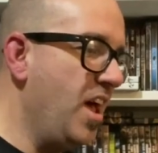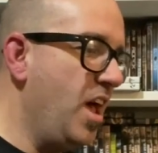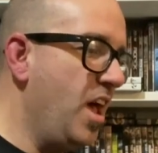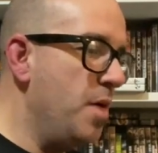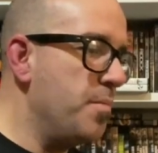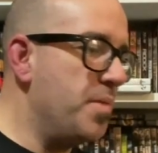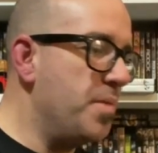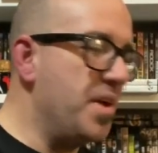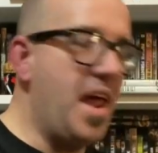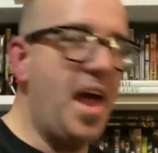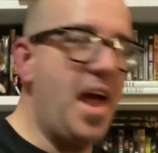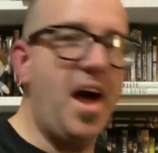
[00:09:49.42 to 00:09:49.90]

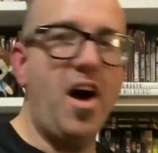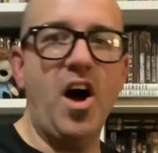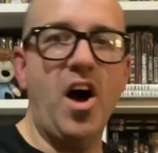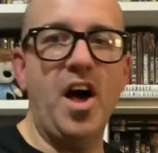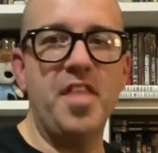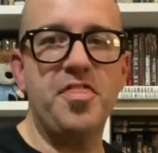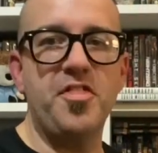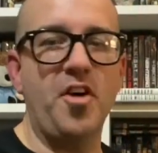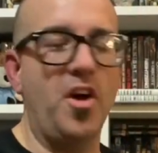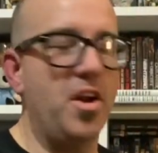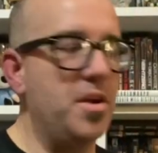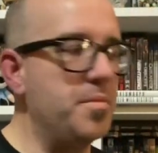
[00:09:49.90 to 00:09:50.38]
But now
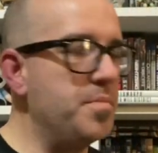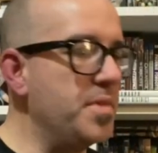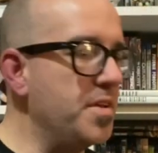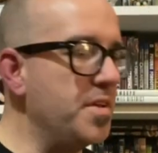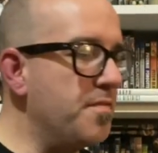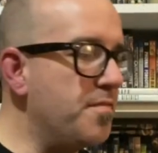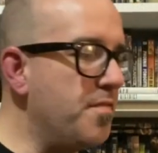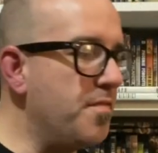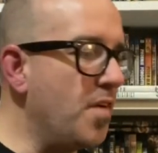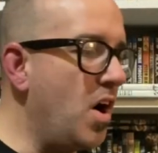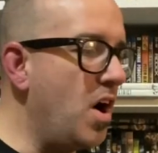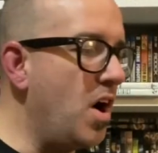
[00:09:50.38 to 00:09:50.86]
I thought it'd be
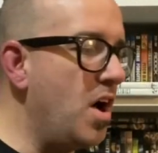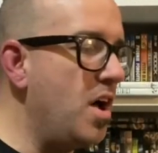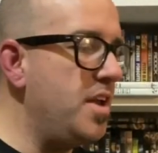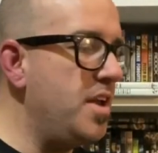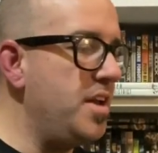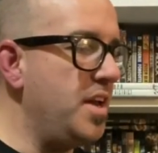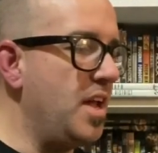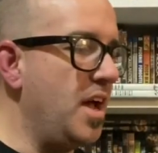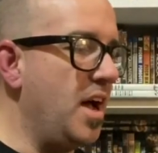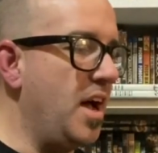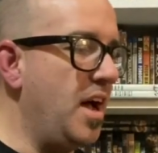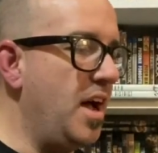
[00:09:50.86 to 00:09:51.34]

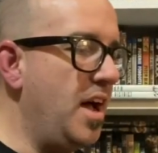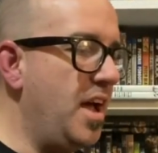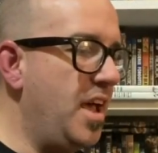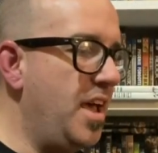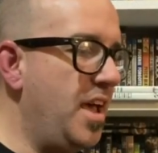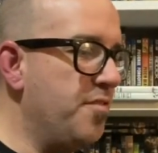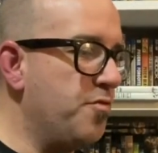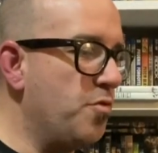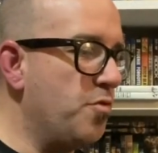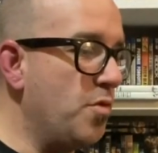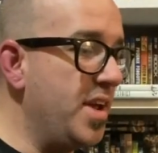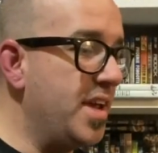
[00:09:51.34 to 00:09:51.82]
fun
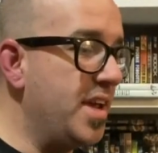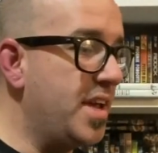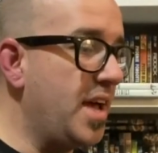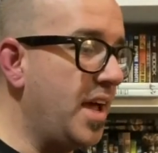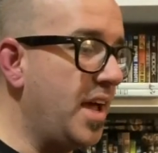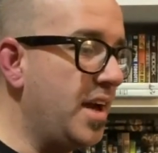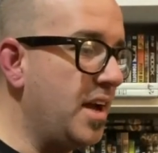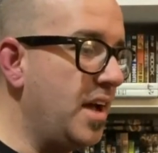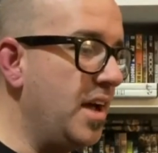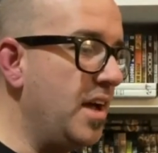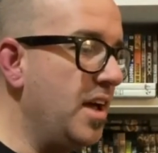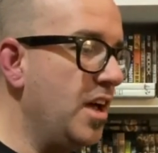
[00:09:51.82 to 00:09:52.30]
if we
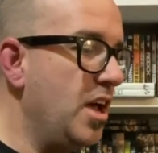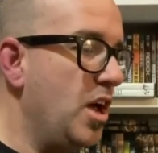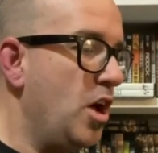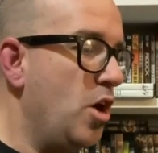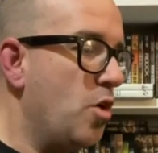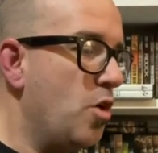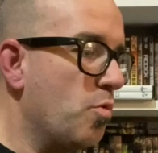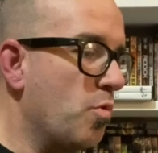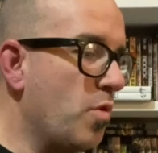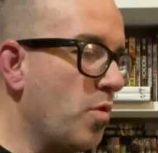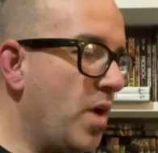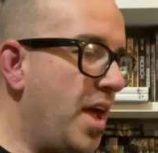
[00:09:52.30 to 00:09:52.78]
kind of
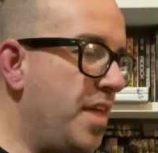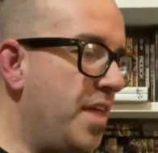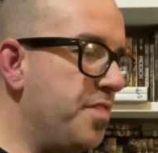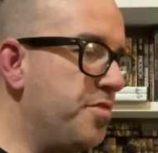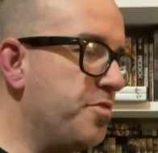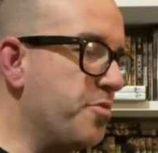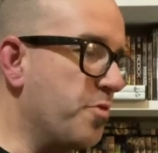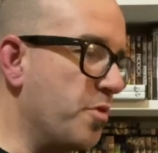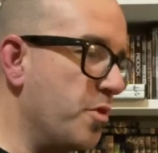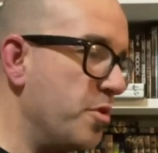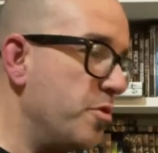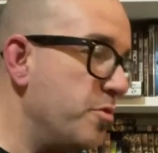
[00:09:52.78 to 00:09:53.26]

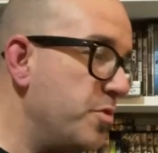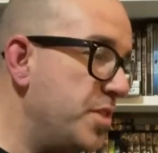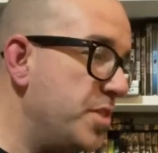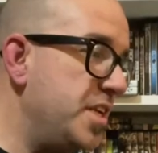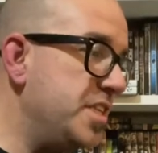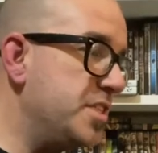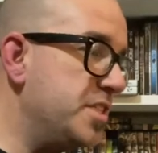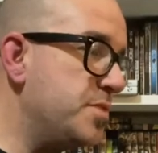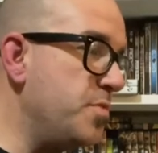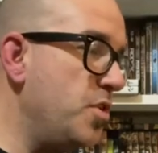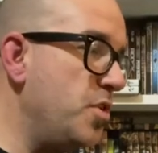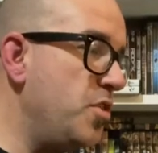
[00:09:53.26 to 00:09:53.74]
read through
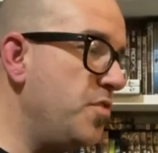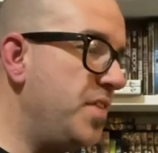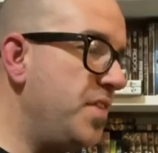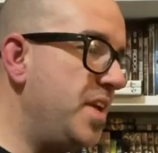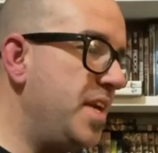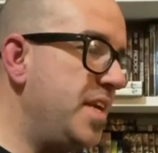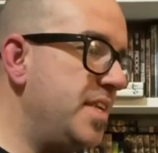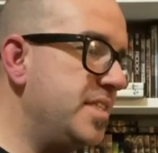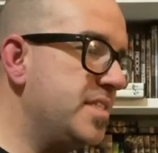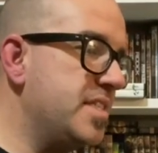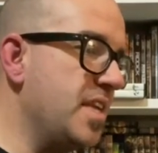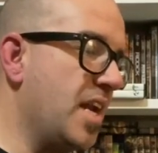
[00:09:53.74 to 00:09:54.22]
these
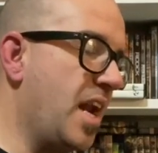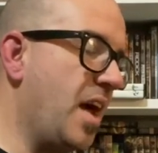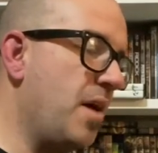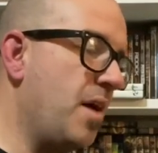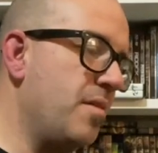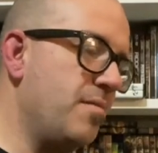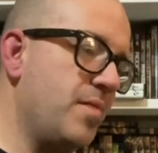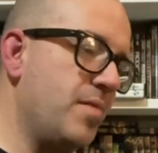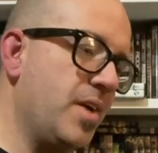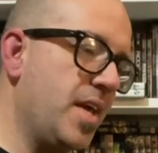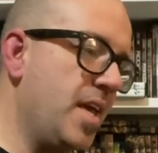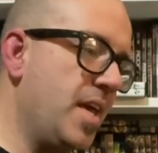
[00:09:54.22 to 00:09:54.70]
movies, and
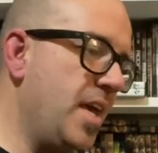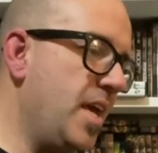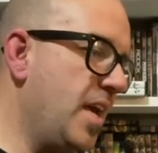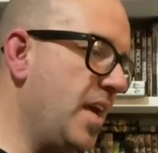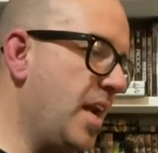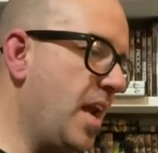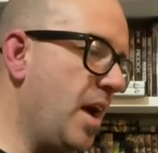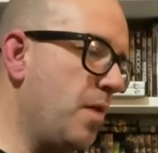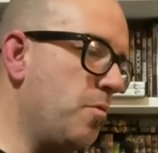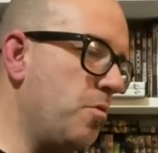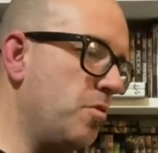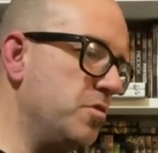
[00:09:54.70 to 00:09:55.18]

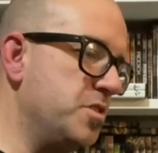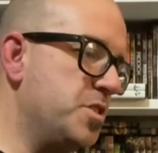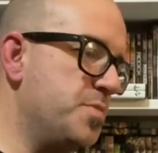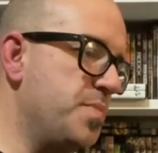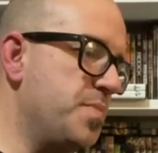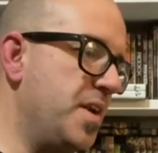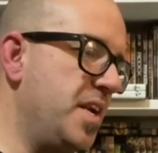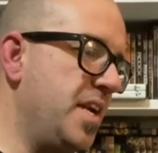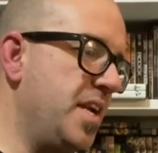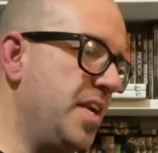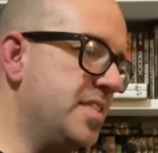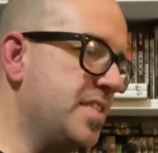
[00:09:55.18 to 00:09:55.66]
I won't
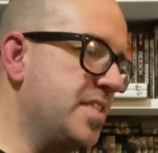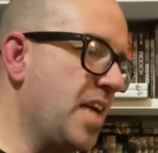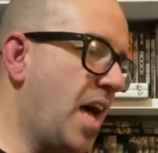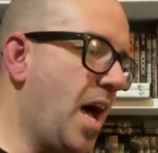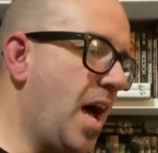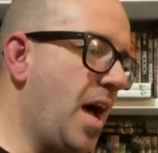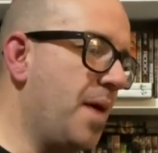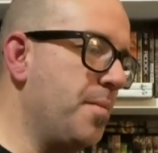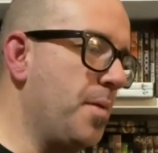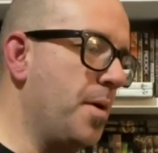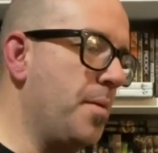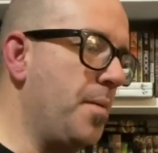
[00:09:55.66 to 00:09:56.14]
spend any time.